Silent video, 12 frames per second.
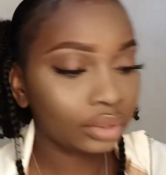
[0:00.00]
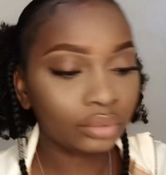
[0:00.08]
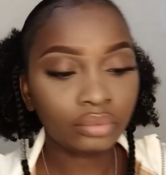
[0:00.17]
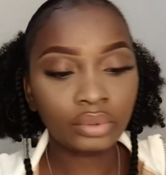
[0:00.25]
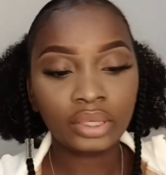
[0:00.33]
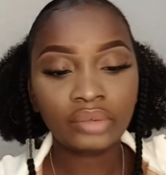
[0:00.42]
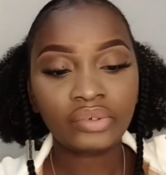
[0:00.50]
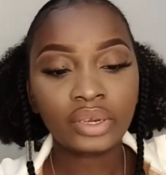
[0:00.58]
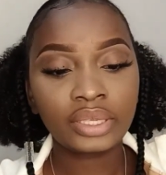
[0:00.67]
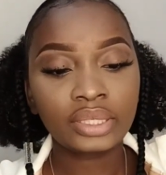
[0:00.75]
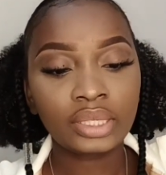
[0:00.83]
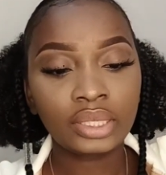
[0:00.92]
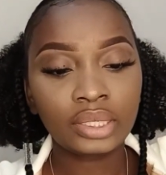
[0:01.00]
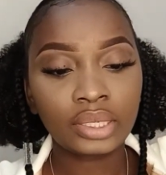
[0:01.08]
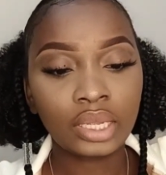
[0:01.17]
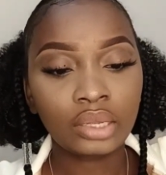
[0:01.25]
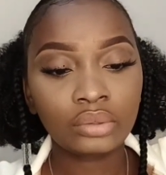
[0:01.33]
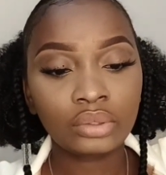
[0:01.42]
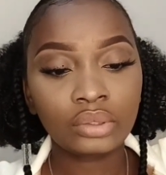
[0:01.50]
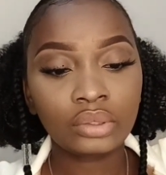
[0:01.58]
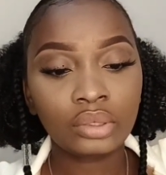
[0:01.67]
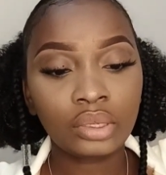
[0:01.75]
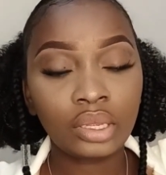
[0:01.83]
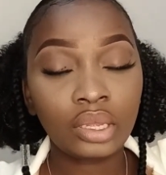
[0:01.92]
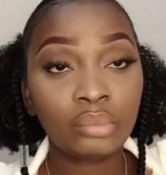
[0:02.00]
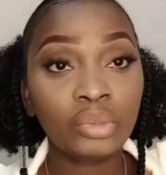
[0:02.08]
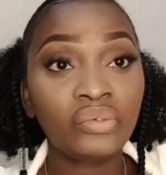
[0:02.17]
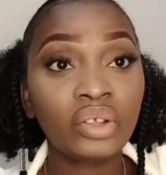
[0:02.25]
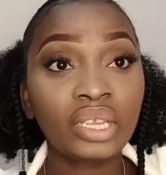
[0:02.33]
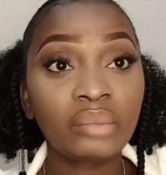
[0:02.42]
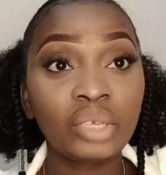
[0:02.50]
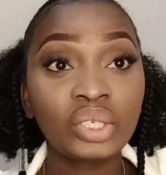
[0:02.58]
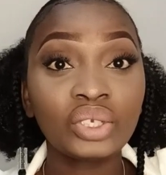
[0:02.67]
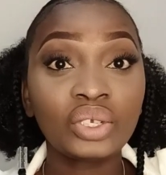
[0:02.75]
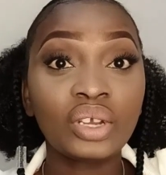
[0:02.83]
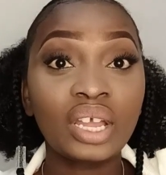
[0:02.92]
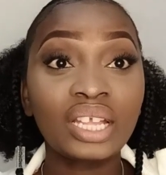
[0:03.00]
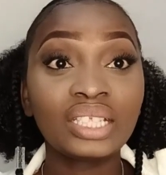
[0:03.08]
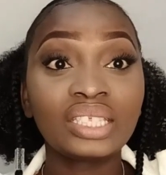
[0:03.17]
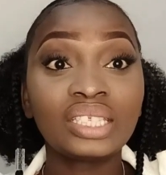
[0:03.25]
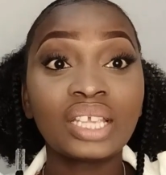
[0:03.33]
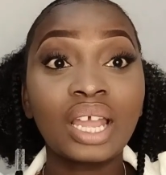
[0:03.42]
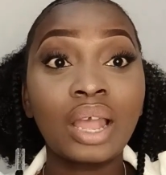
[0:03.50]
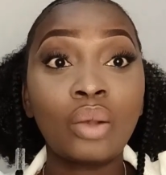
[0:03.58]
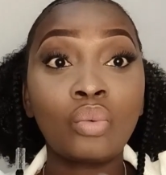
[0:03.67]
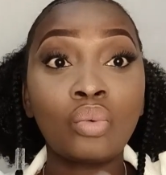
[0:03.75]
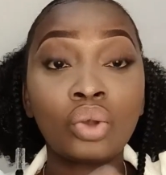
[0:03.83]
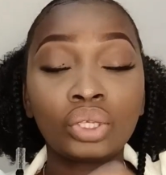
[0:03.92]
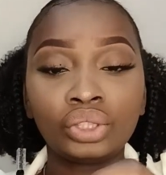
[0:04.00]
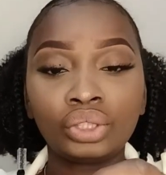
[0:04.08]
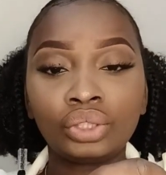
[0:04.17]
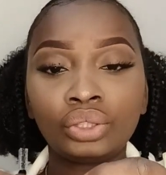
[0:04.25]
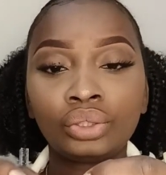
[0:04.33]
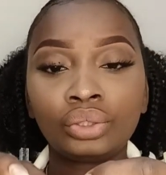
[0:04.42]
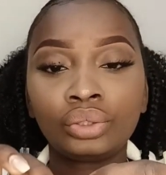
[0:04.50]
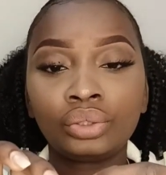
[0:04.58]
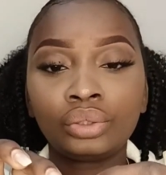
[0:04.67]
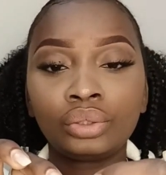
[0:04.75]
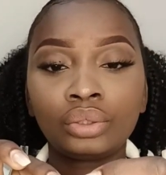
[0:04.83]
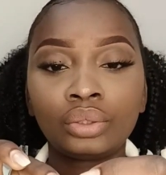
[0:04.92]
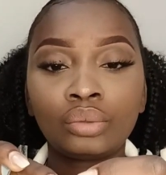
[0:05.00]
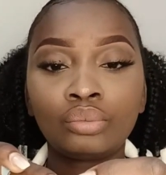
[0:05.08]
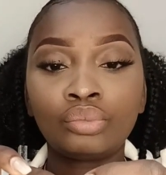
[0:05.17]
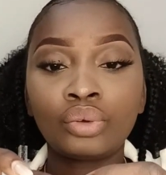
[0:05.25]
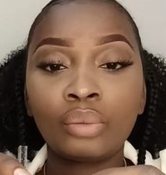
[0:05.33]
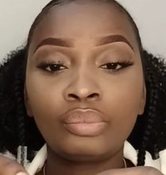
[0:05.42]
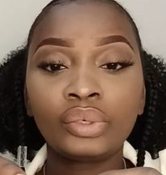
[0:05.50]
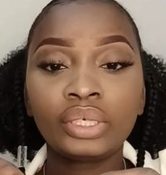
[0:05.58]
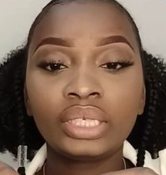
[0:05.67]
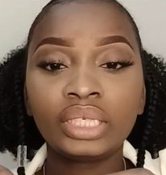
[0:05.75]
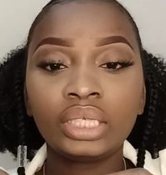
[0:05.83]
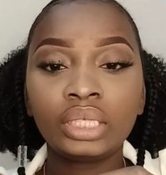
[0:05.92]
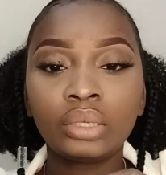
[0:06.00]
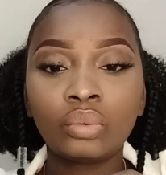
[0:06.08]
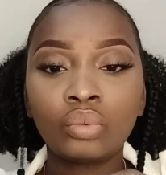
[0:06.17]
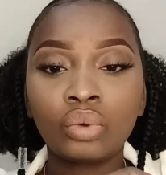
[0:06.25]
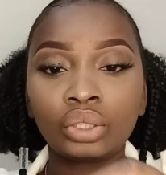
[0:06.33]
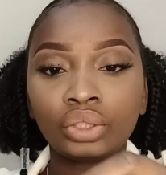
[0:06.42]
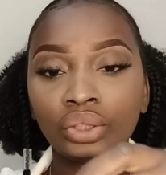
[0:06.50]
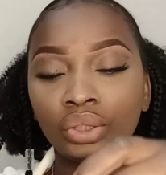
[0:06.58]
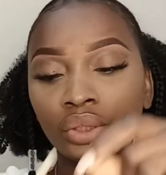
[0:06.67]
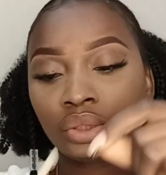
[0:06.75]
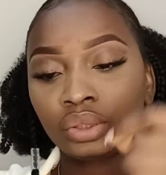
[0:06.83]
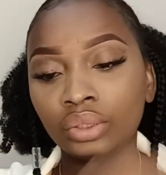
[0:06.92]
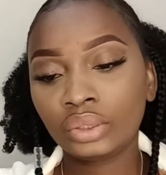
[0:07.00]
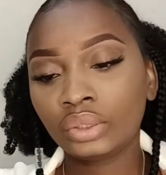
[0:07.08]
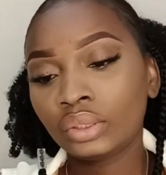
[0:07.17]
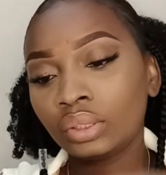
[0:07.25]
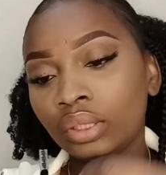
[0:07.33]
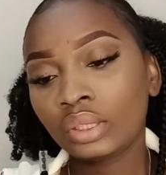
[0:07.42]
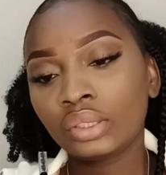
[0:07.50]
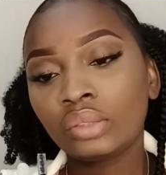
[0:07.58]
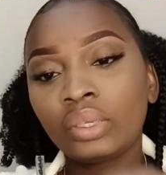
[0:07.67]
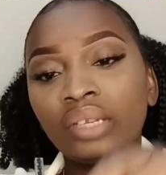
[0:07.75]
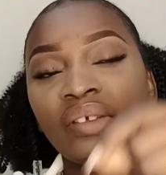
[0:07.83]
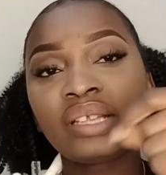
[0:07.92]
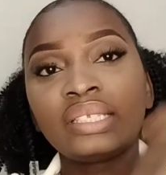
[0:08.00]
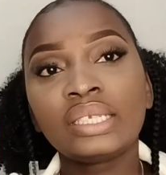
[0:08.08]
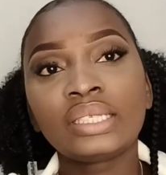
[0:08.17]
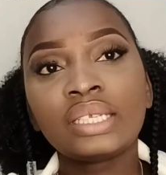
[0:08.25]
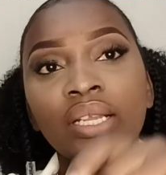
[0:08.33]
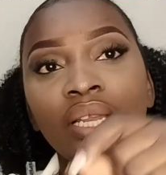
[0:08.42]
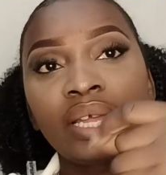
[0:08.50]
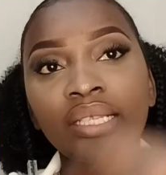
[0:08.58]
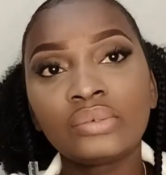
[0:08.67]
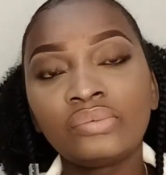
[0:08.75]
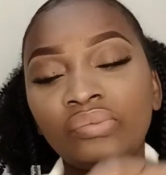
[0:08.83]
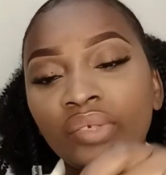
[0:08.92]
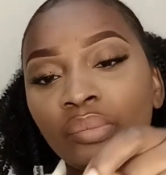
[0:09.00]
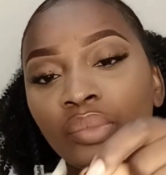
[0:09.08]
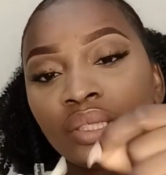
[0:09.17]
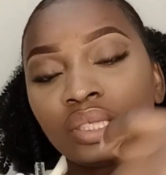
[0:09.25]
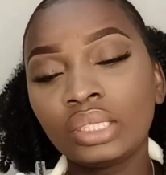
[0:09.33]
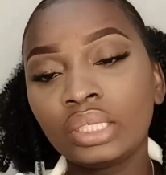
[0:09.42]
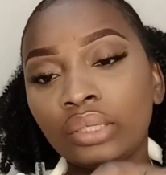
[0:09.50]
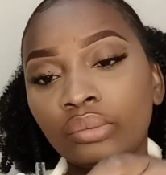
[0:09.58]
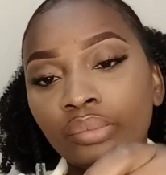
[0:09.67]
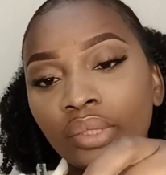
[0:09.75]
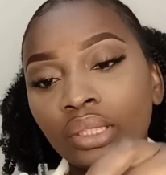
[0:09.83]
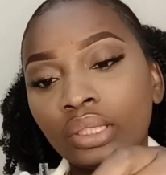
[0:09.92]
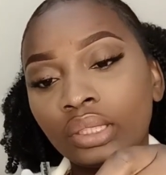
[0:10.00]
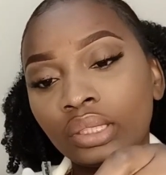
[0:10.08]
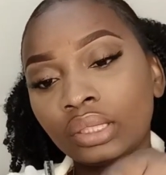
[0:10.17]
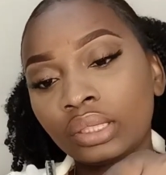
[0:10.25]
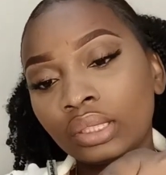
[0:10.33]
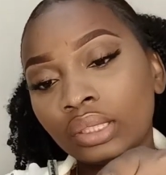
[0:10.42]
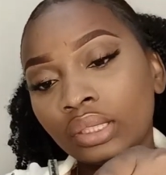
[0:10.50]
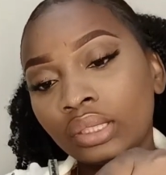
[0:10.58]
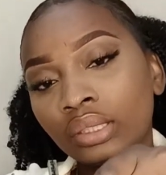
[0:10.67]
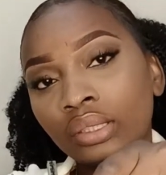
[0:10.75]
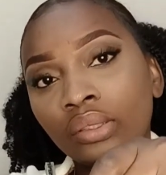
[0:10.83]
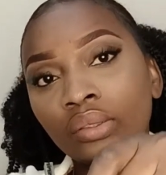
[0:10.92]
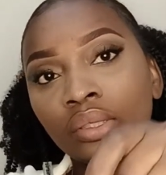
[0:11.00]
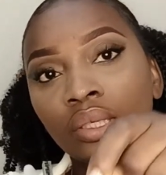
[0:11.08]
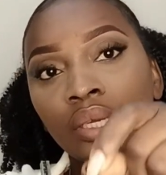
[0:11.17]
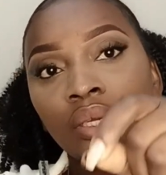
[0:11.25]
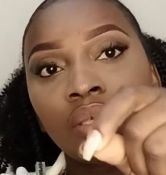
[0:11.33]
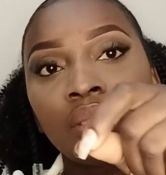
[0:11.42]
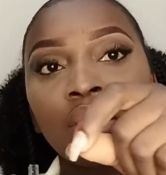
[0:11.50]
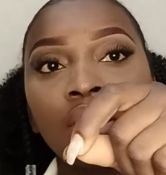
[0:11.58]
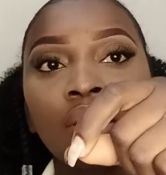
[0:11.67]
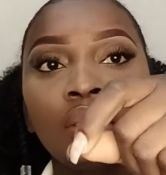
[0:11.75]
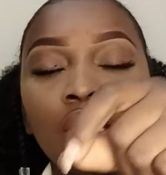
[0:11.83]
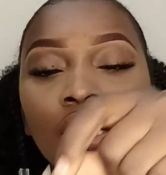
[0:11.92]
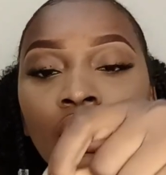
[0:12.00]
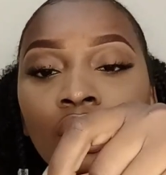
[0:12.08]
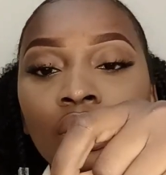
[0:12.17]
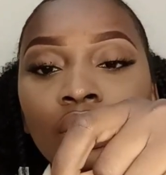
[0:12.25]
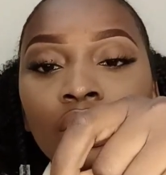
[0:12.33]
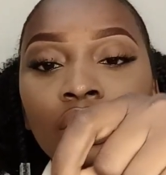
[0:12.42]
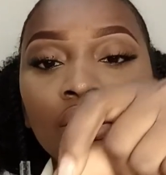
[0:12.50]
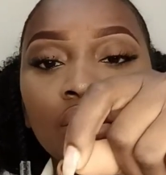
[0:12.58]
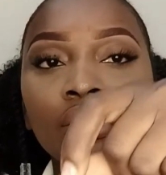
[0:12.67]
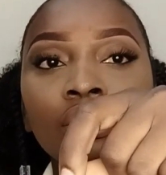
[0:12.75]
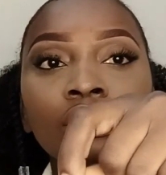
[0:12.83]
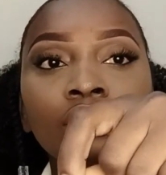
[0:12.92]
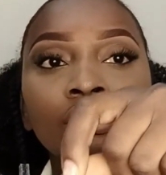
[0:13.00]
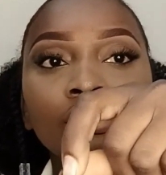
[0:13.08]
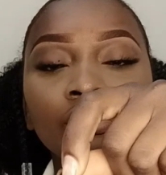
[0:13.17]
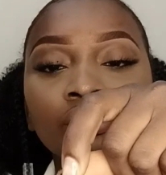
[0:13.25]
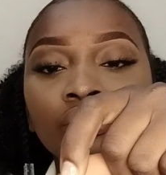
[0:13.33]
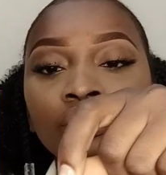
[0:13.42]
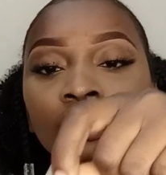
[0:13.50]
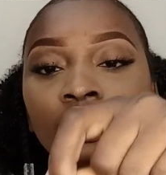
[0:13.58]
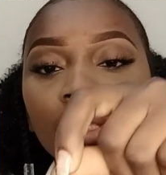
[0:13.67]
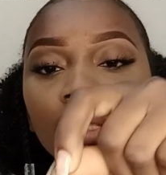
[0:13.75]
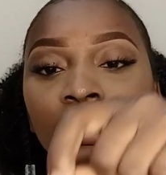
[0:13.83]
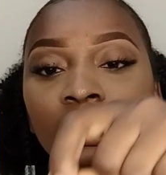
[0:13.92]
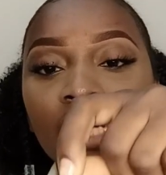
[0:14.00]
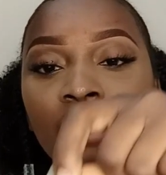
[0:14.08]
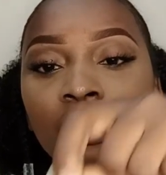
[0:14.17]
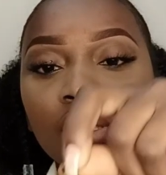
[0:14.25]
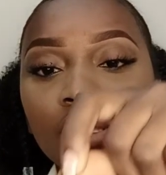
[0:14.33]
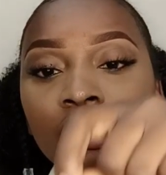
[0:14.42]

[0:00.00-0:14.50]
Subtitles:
Whenever I take it out, before then, make sure your hands are washed, properly washed. So whenever I take it out, I like to flip it a little bit, okay, and then just dab it,